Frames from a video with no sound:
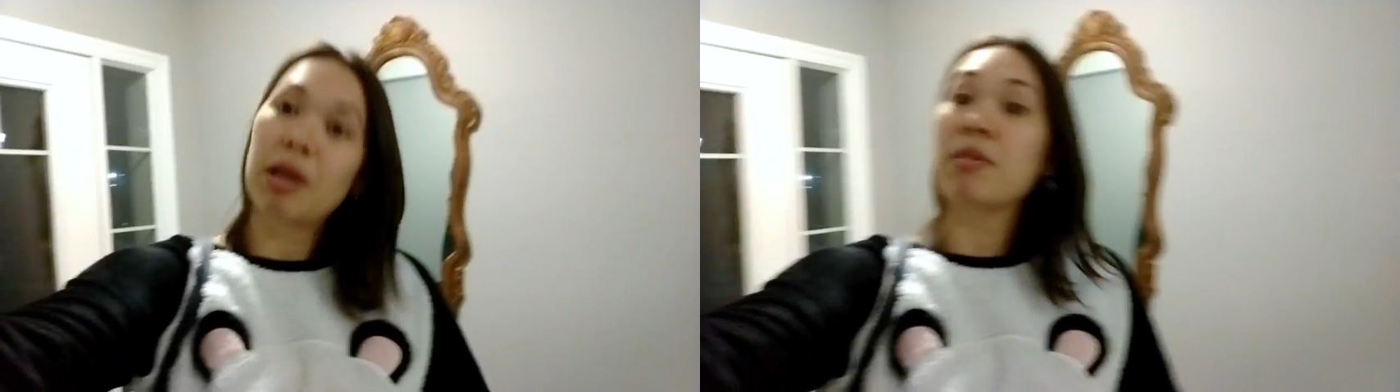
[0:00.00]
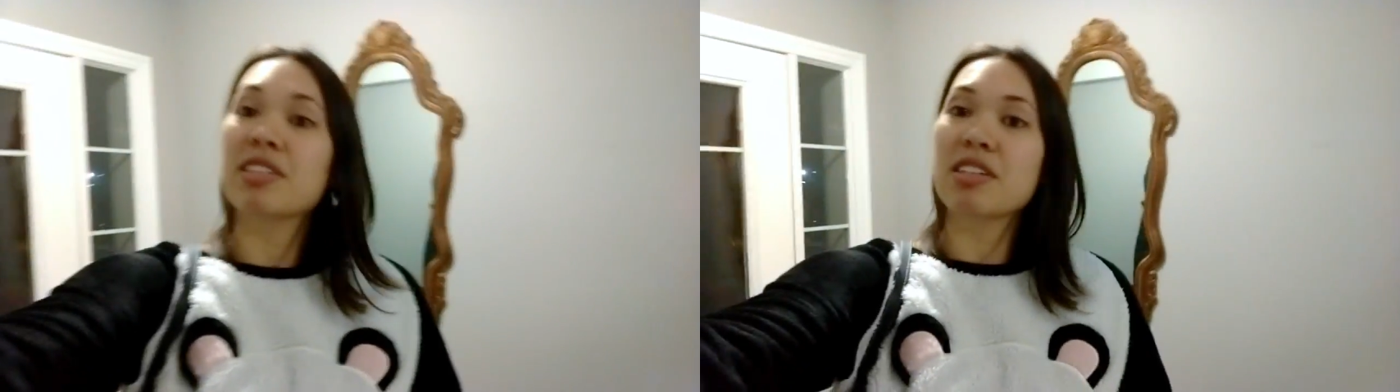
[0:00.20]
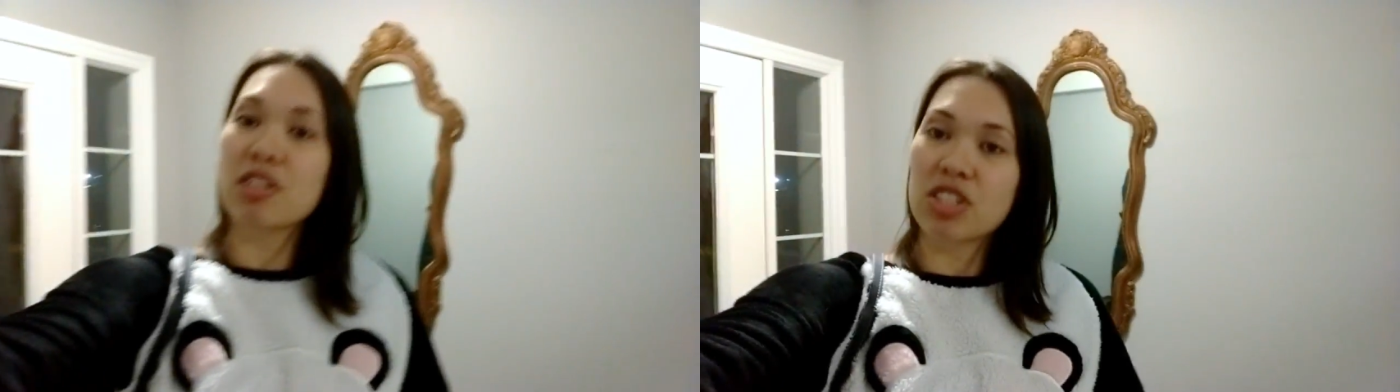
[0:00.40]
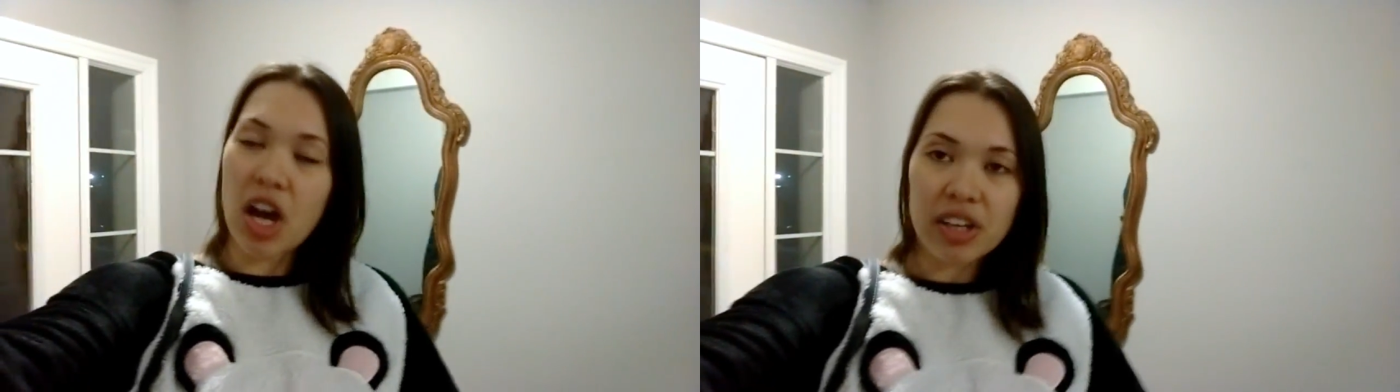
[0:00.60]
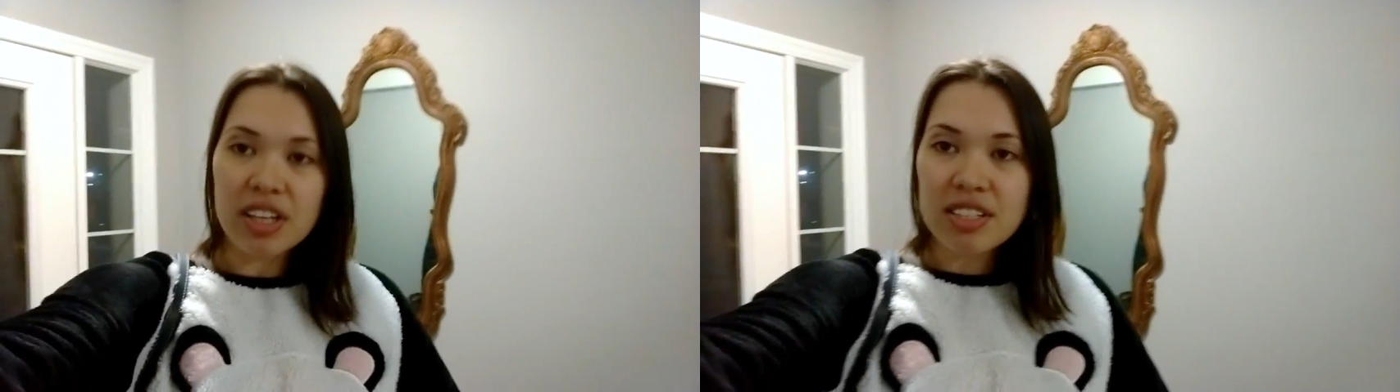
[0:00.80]
maybe as little
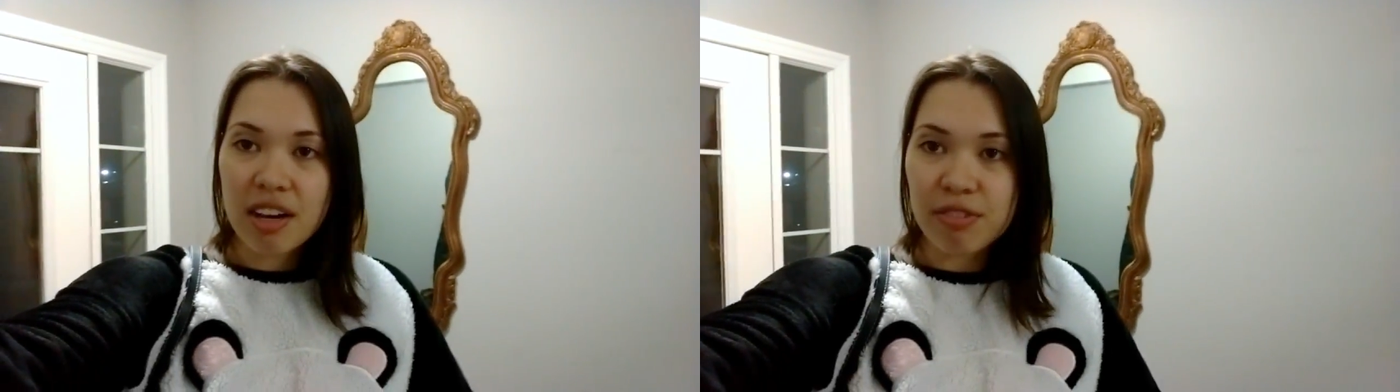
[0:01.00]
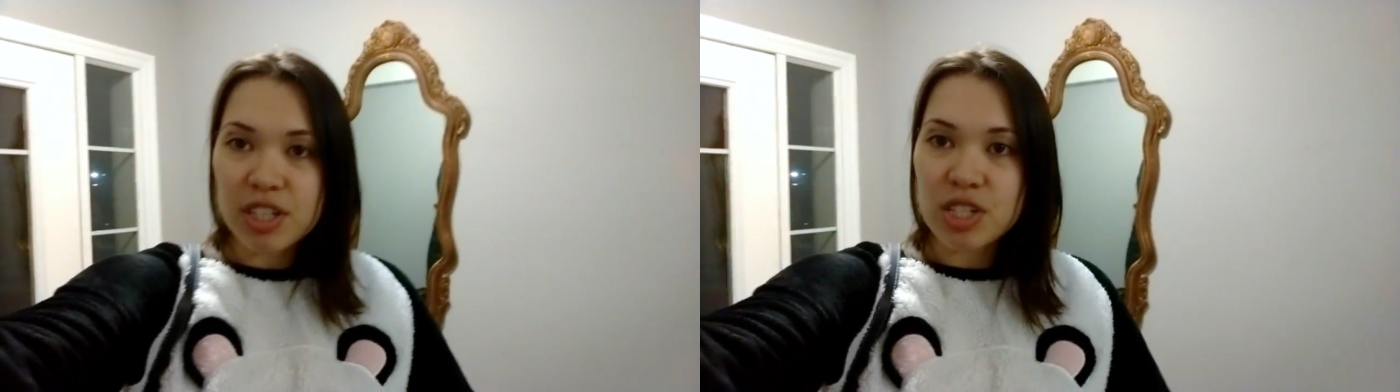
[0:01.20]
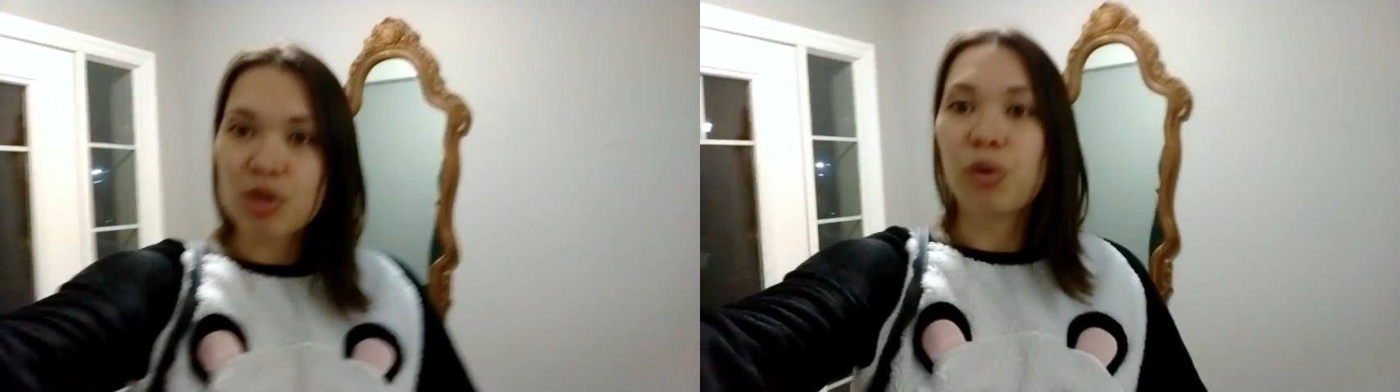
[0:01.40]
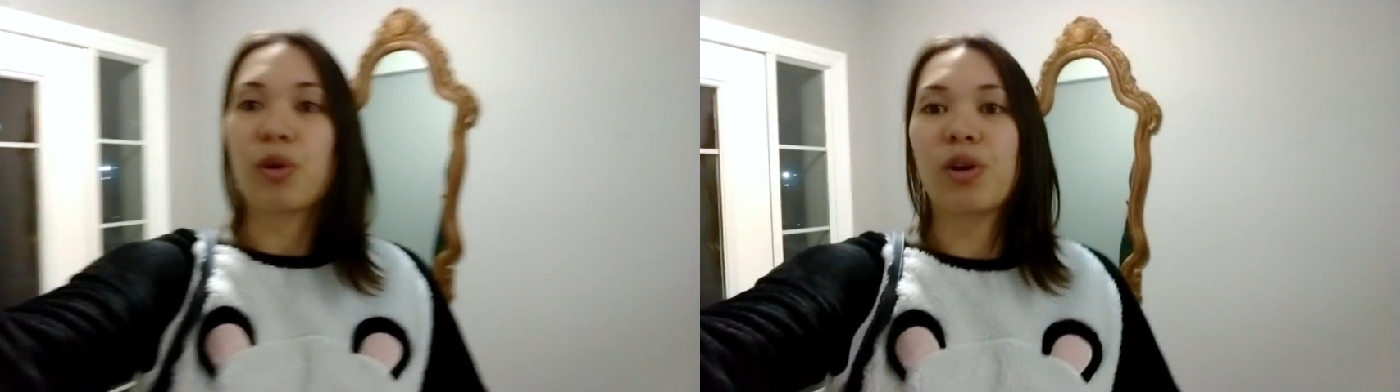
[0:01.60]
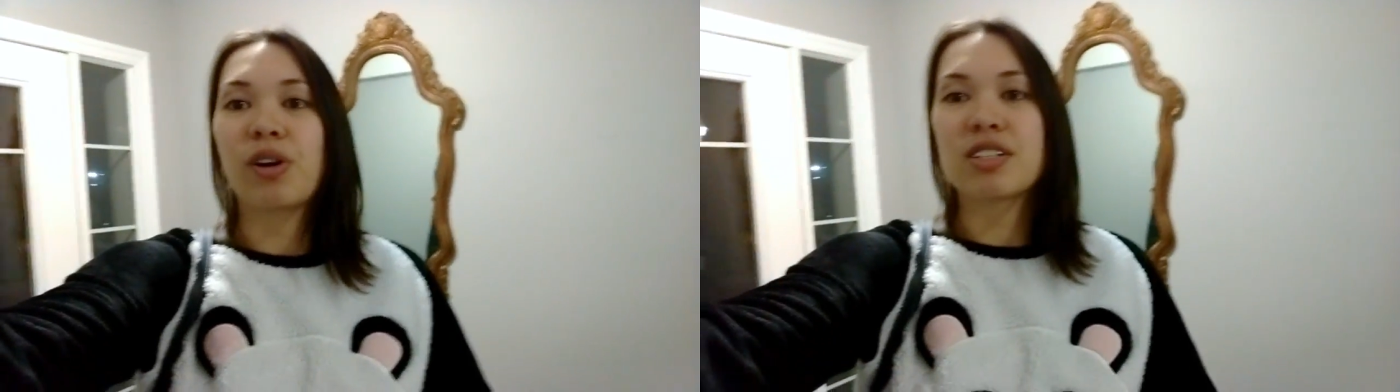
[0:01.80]
stocking stuffers
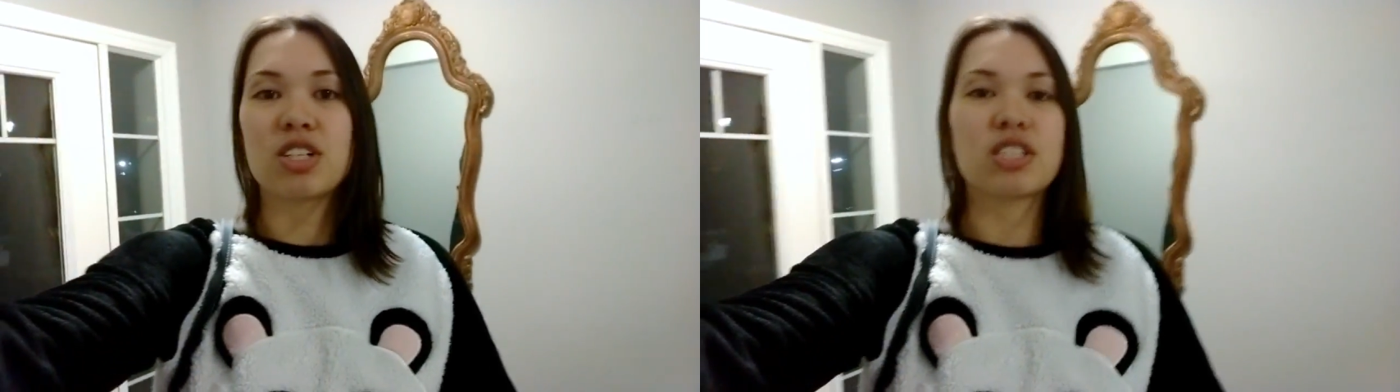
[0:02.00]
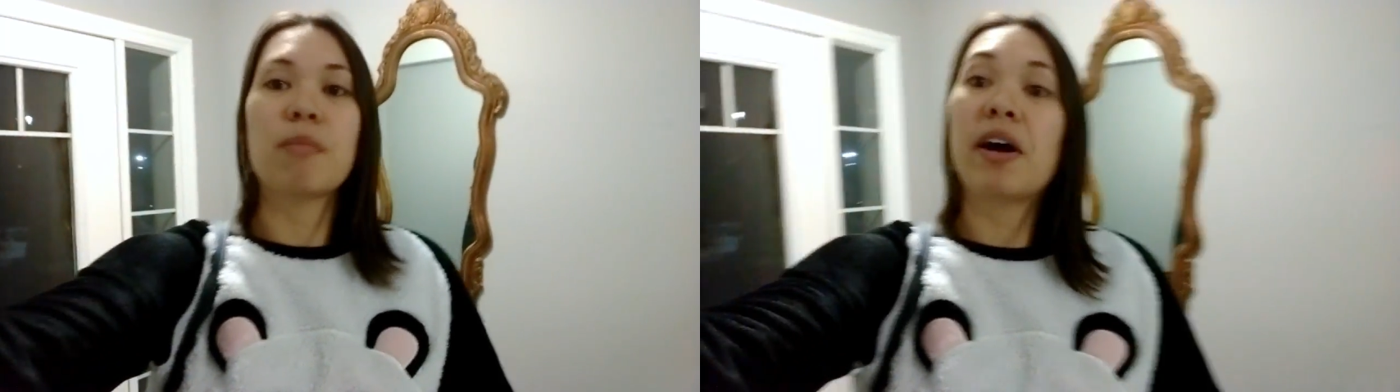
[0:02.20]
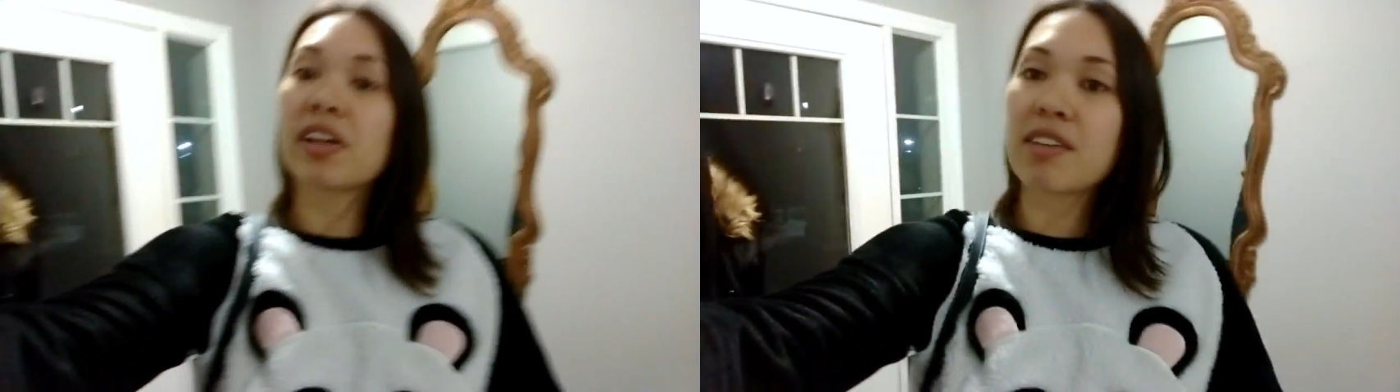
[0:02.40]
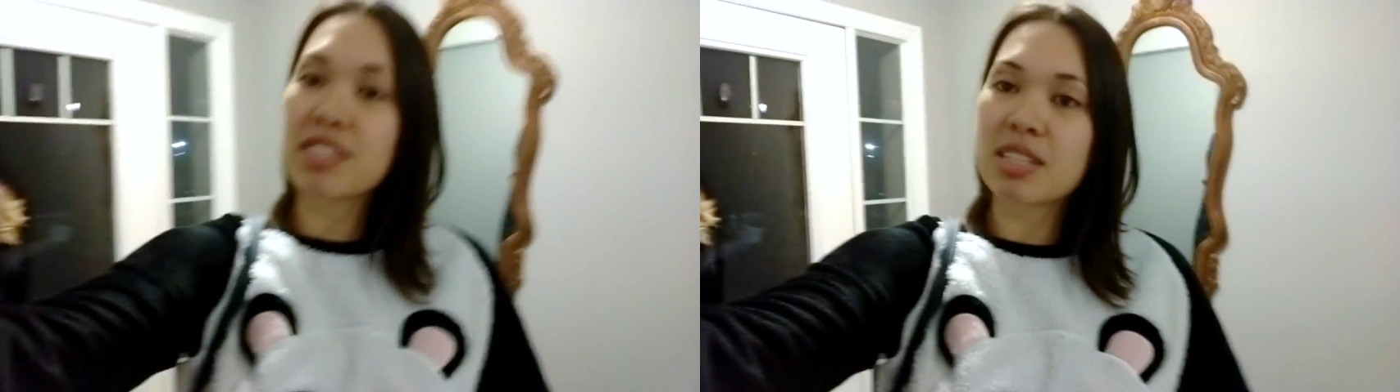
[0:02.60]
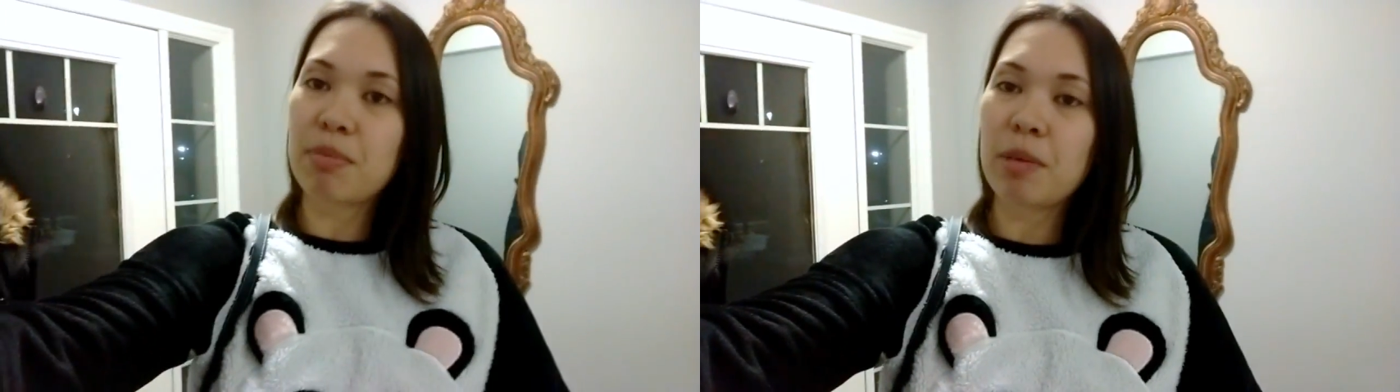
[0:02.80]
or just small
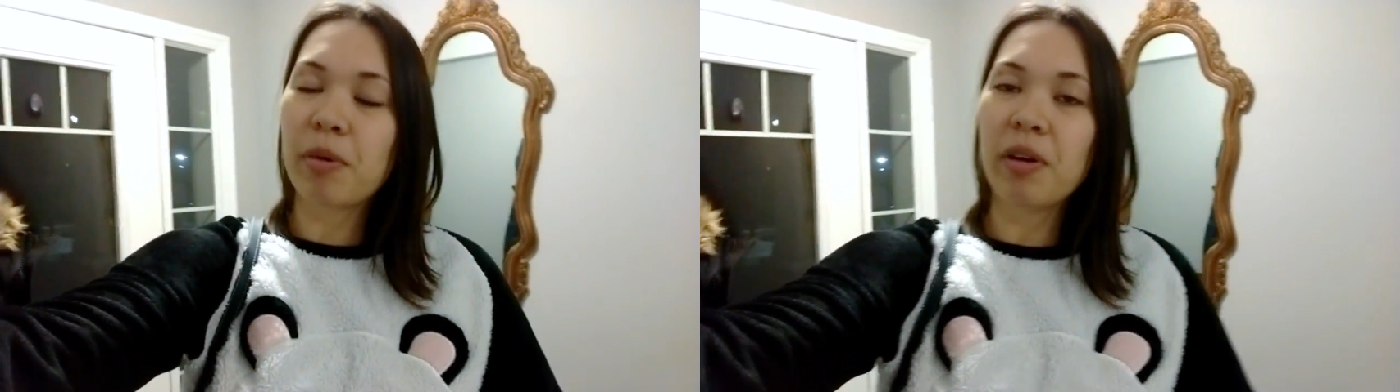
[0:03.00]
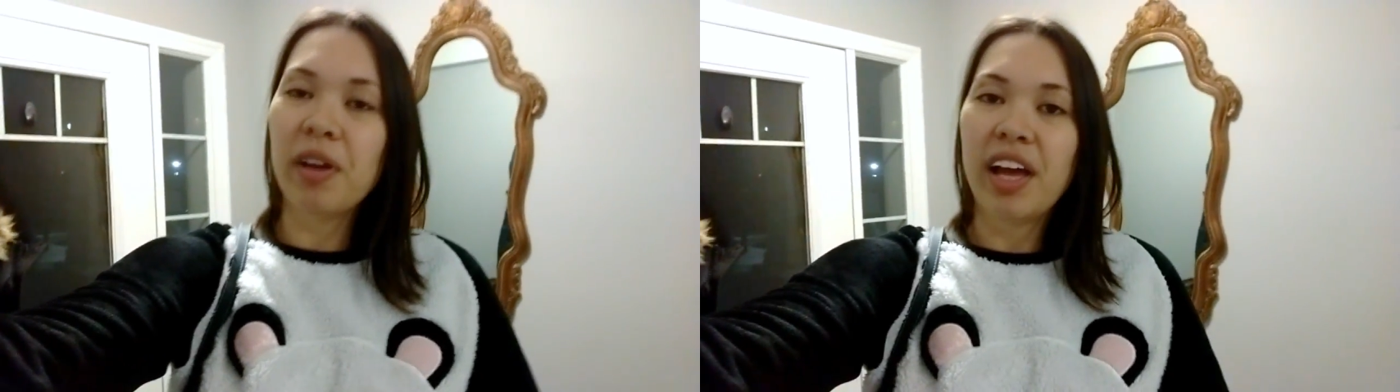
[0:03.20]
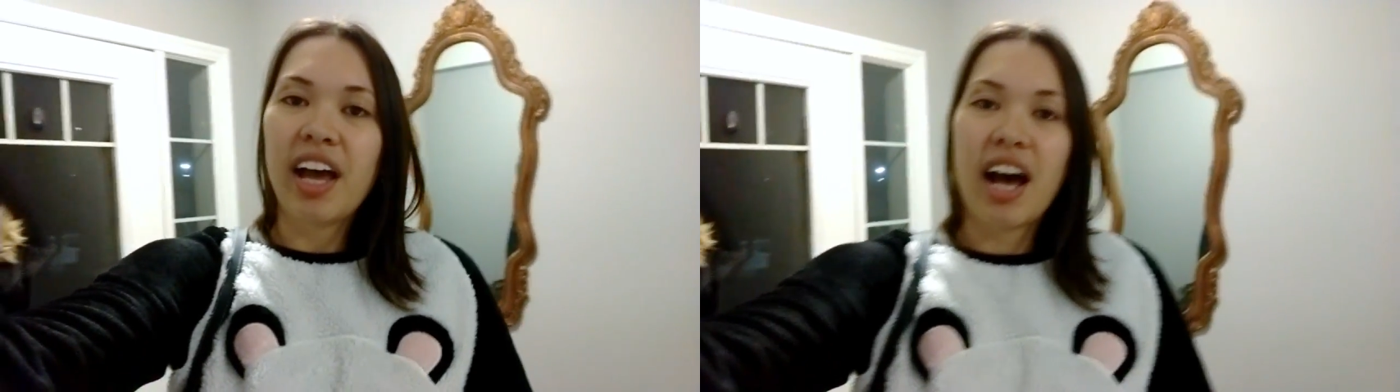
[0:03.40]
gifts to people.